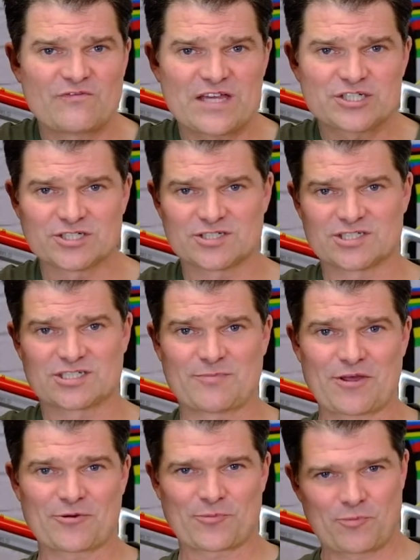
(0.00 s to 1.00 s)
fascias, and
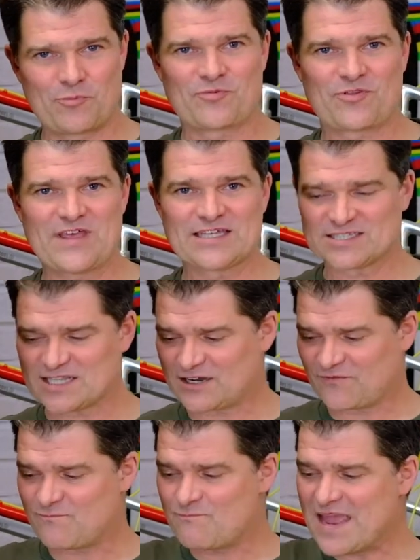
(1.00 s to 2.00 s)
some other things that
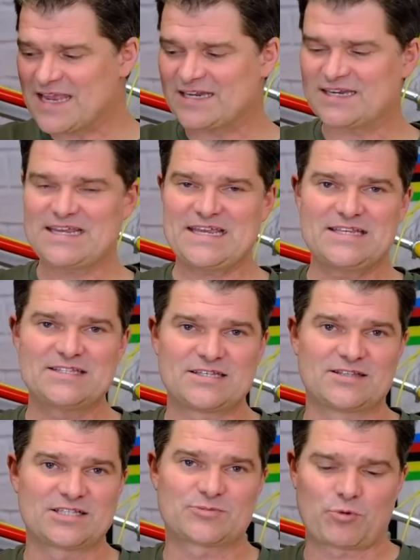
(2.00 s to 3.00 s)
have made it
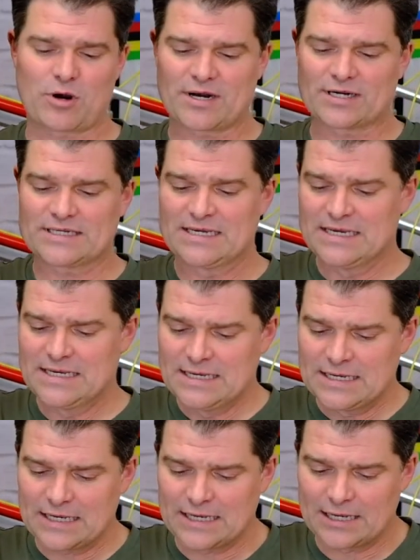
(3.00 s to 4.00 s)
into this product.
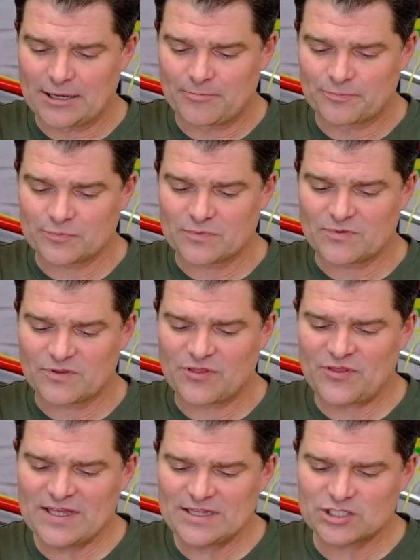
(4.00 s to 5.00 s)
The
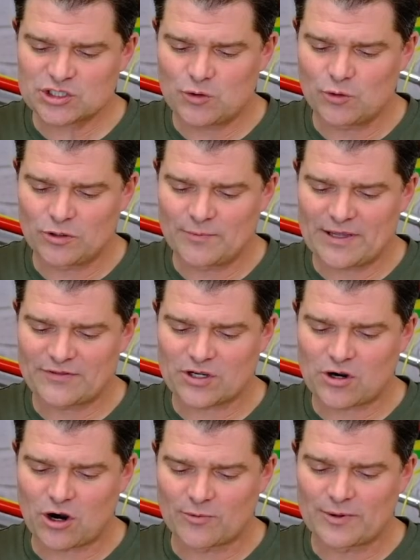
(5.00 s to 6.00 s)
thing that's cool about the
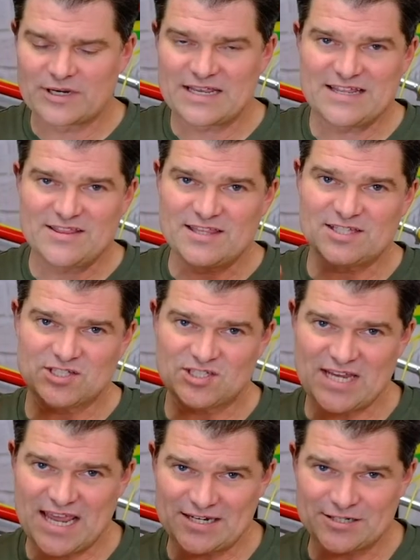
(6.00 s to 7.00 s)
carbon in this
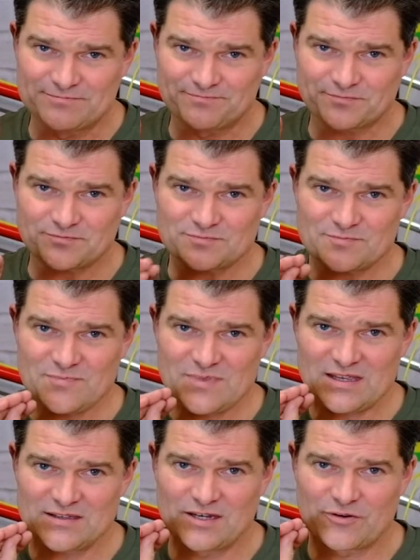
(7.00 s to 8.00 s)
state,
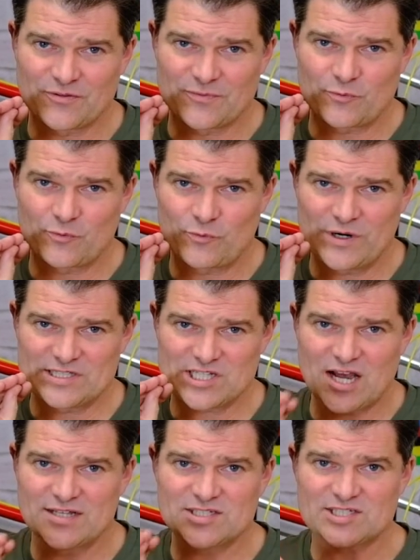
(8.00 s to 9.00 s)
you know, when it's
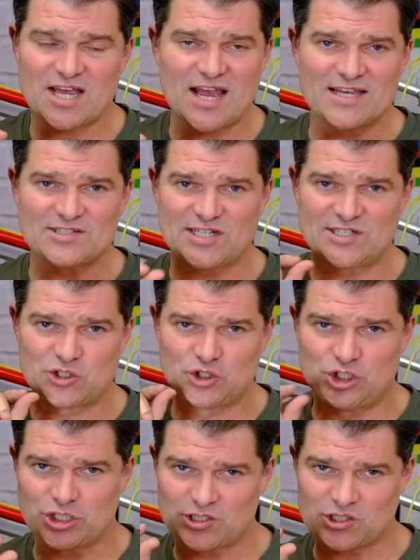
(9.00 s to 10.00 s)
unsized, it's
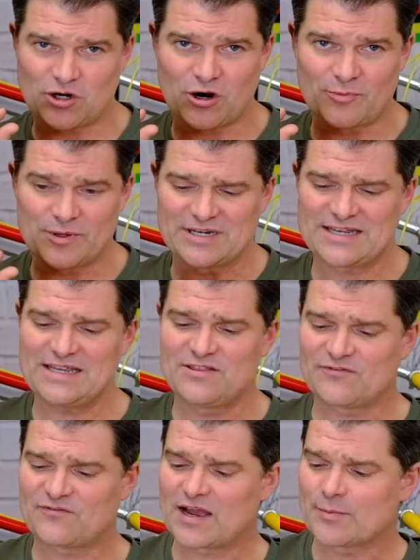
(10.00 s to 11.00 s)
just carbon in
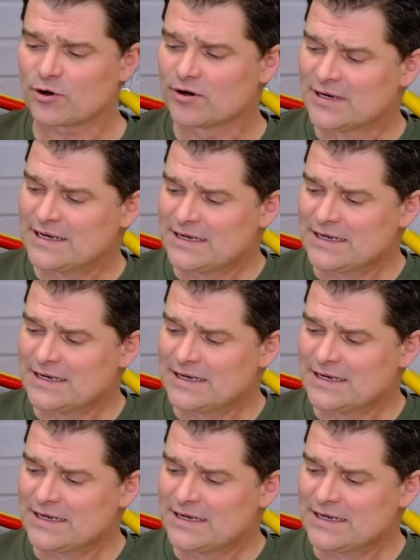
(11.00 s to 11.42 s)
the fiber